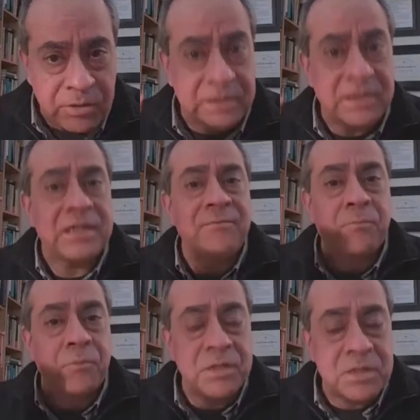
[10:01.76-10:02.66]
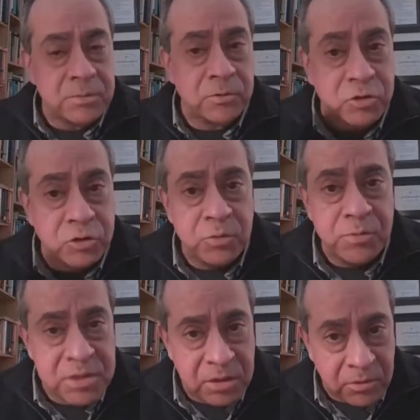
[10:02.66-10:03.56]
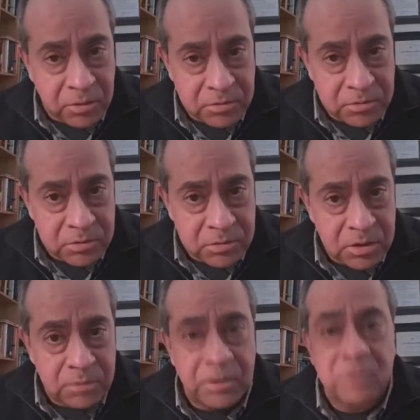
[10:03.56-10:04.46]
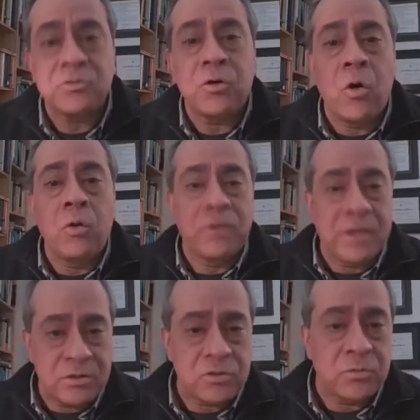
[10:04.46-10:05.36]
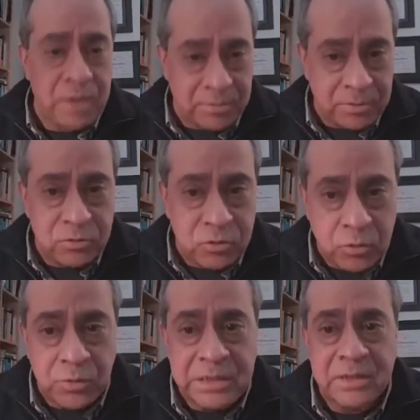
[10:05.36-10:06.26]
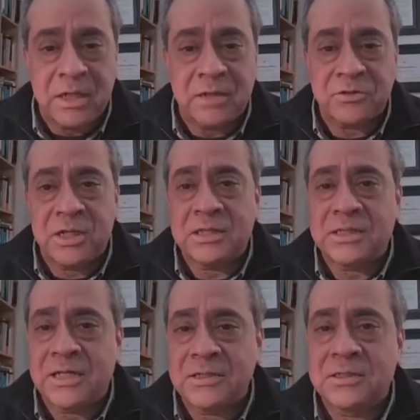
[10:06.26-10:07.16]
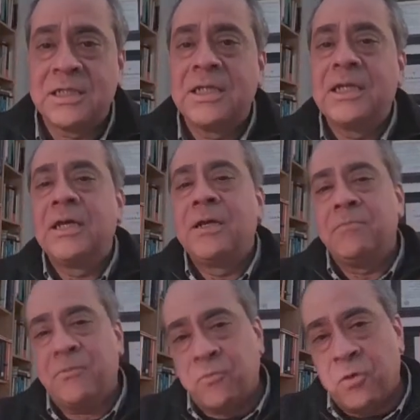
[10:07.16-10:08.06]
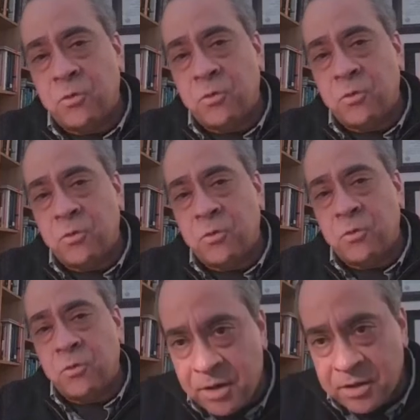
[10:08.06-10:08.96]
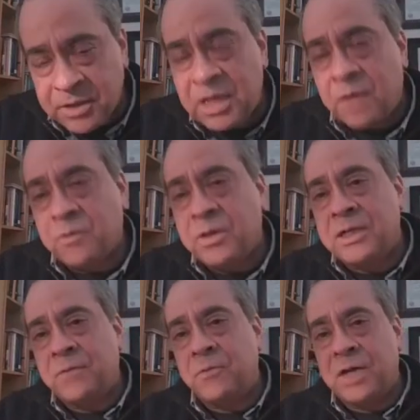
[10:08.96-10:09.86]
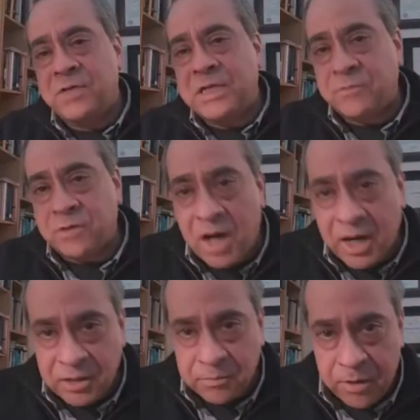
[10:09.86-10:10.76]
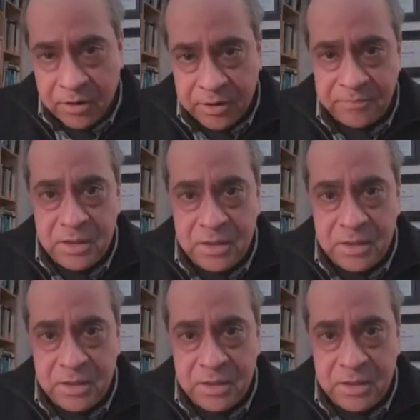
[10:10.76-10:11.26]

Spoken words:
poverty that in principle should be zero, because all kids should be able to read and understand a text. Before we have a high bar, now we have an even higher bar.